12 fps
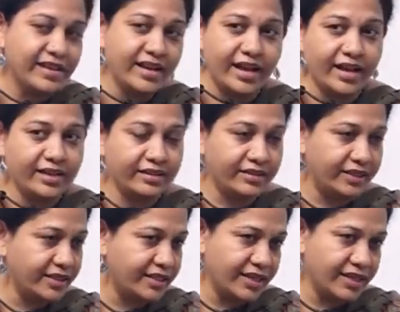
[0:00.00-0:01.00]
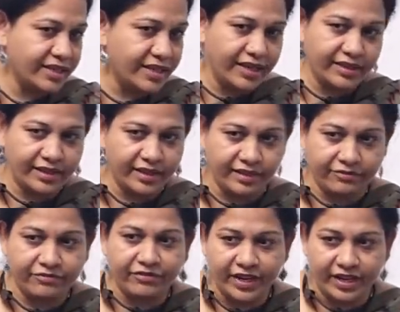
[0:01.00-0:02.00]
And this is, I think, a
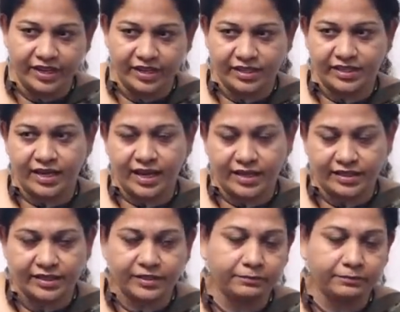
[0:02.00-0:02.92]
field that